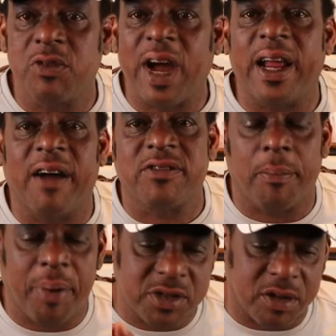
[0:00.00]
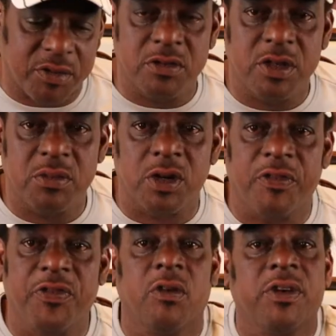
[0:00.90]
Usually right after I post it on YouTube.
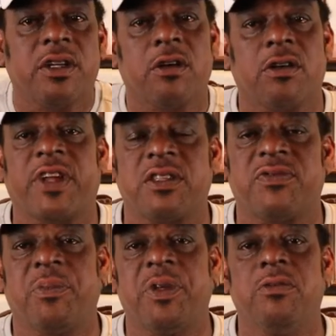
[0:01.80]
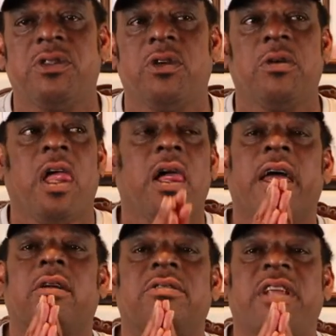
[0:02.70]
So if you don't get a notification from YouTube,
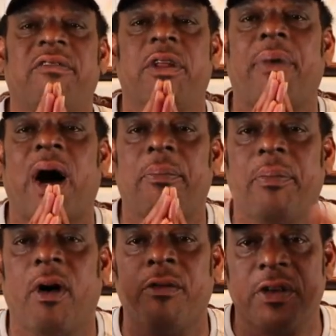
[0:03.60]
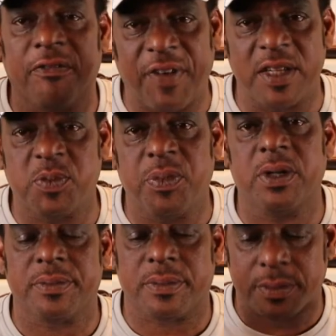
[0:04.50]
it'll definitely pop up on your
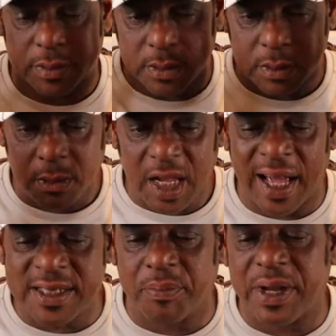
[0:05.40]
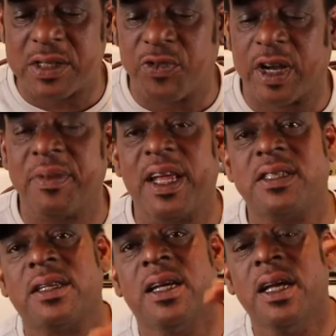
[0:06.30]
Facebook. That's the best
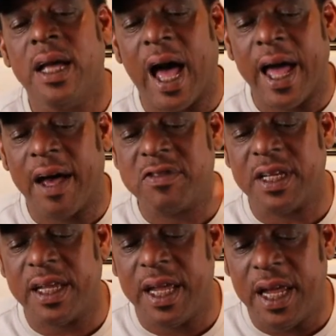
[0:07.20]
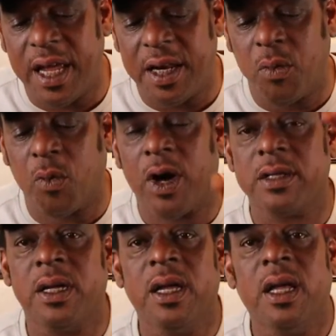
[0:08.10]
recommendation I have to
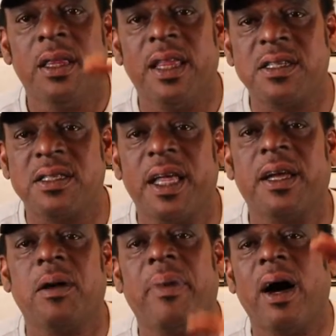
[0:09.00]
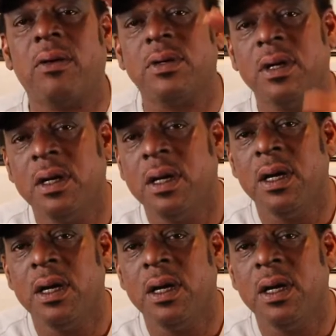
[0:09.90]
anyone that's thinking about